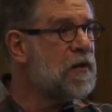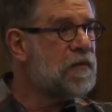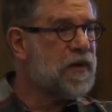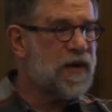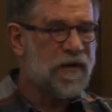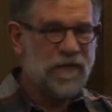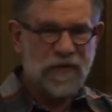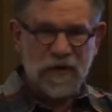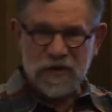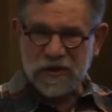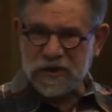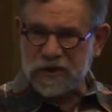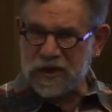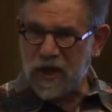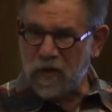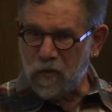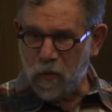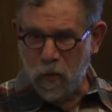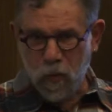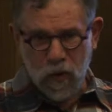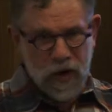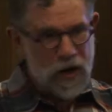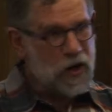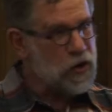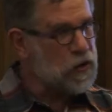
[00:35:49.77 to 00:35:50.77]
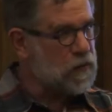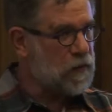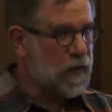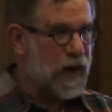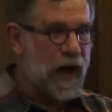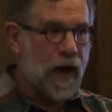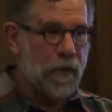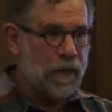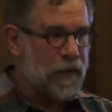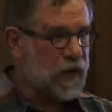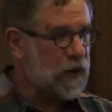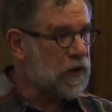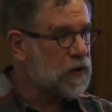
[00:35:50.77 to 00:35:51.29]
But if there's some weird
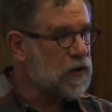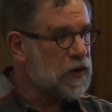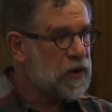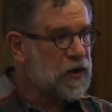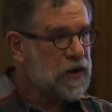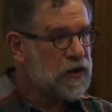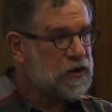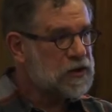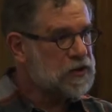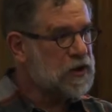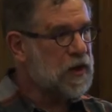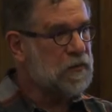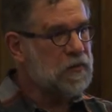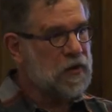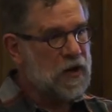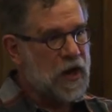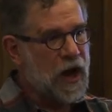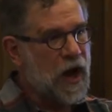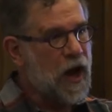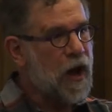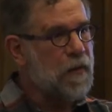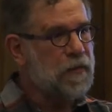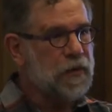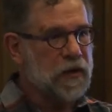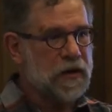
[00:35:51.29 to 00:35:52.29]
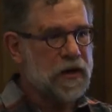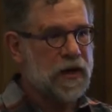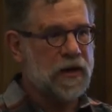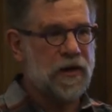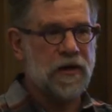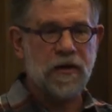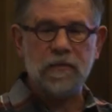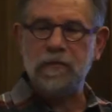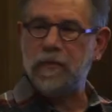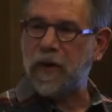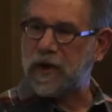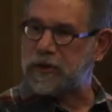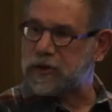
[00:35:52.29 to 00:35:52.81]
mapping, some
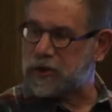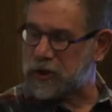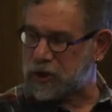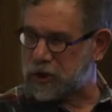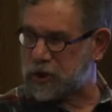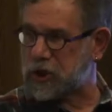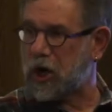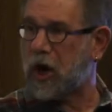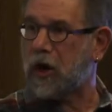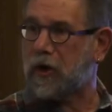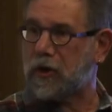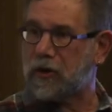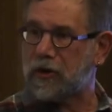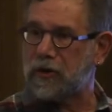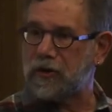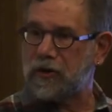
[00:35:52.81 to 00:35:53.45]
complicated bunch of junk,